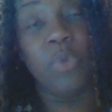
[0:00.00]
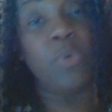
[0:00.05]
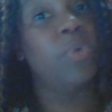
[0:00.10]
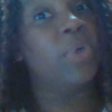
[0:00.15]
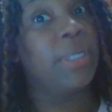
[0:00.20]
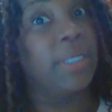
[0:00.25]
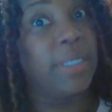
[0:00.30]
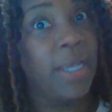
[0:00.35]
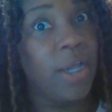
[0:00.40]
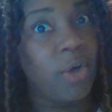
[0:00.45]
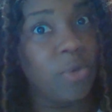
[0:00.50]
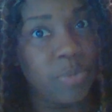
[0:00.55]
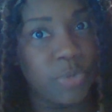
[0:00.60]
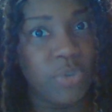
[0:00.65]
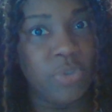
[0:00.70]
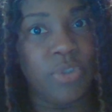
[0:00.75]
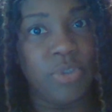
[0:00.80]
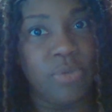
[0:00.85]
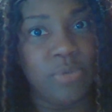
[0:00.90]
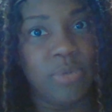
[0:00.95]
Well, what it helped
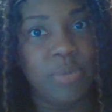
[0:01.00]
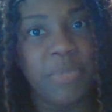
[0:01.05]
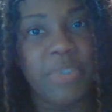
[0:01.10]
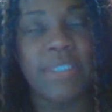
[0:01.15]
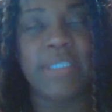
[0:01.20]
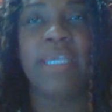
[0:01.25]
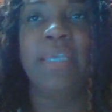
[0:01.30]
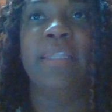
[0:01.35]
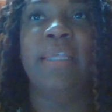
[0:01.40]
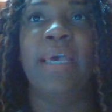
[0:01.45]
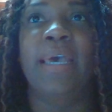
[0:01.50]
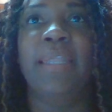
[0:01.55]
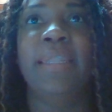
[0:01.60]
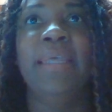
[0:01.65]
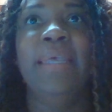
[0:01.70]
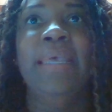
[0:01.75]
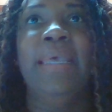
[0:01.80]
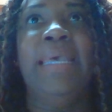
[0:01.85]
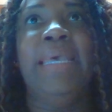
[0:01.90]
to do, let me say that,